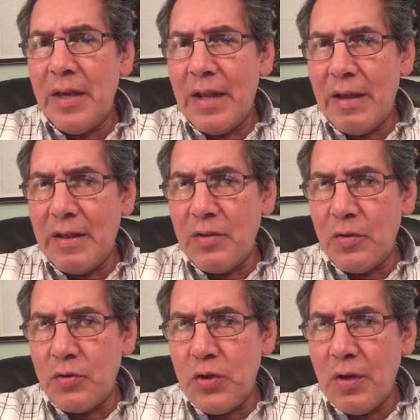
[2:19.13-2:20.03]
and I
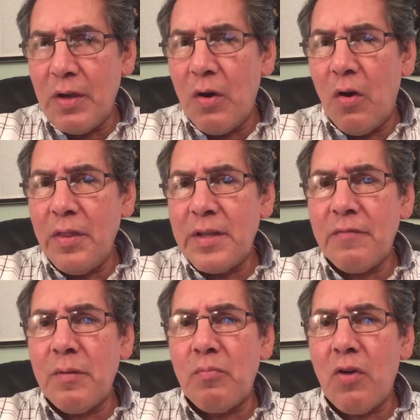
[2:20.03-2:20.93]
took all the
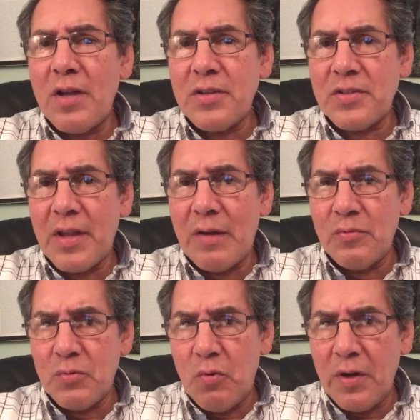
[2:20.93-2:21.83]
different projects that I
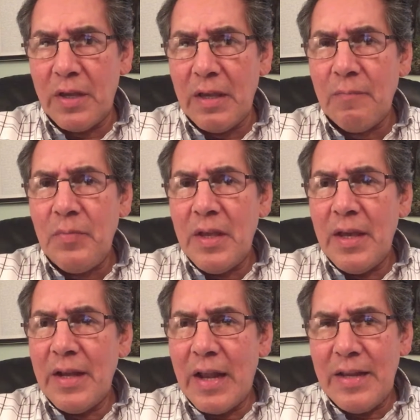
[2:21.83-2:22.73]
was working,
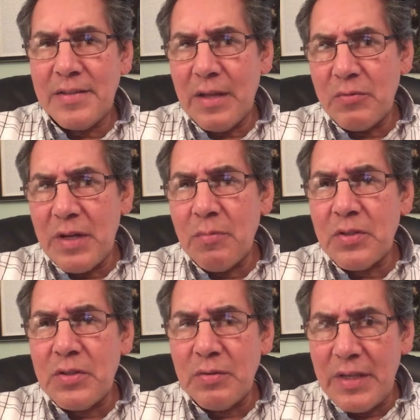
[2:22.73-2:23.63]
and at least I was able
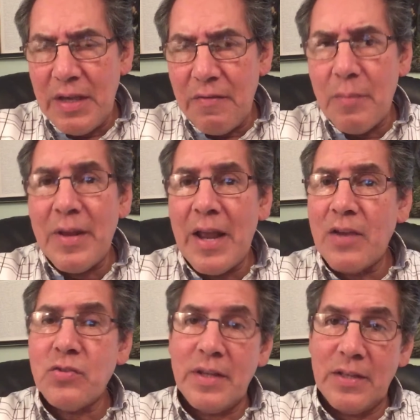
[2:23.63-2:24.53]
to give them, and I
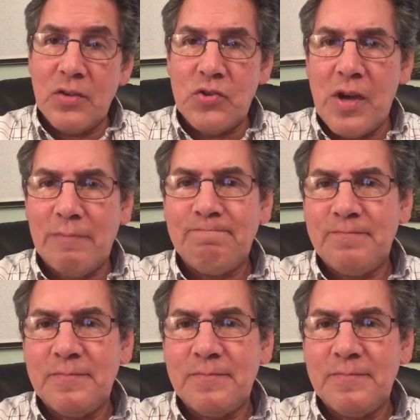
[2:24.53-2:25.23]
actually got the job.